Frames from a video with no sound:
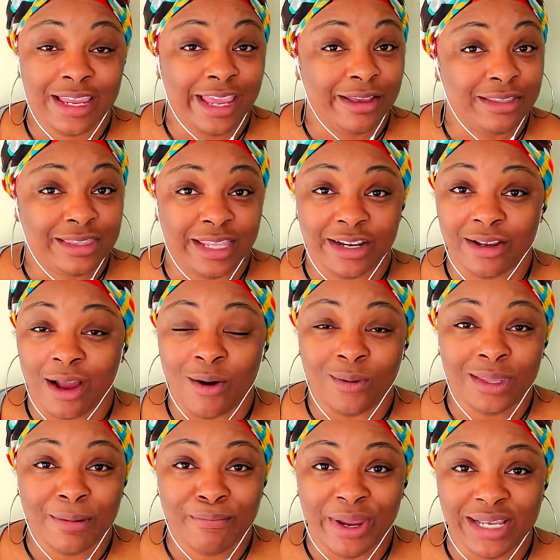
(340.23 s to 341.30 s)
they're
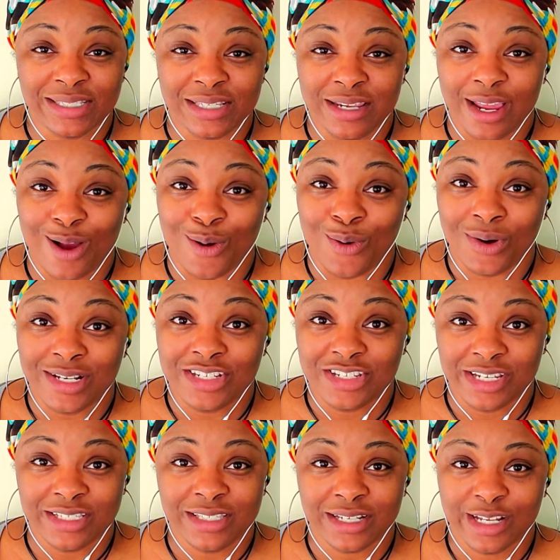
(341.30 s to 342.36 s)
only basing it on
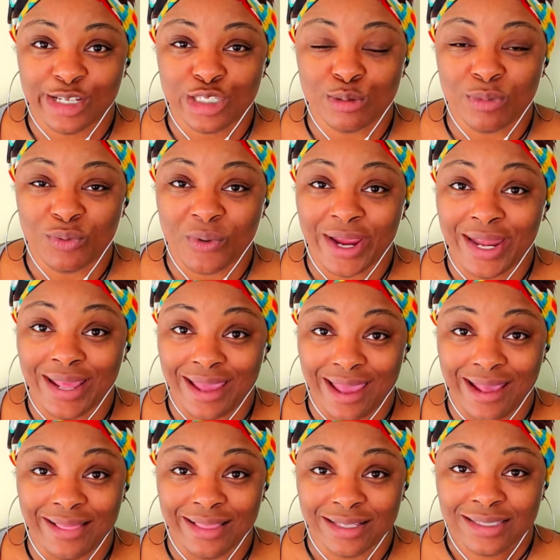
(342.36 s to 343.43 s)
just the customer rating
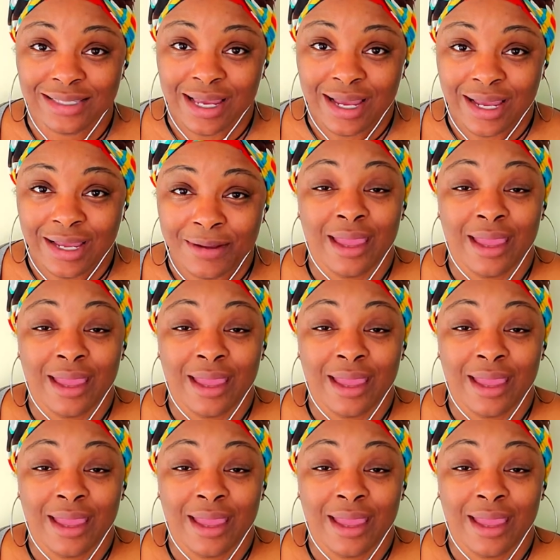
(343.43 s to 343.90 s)
at this time.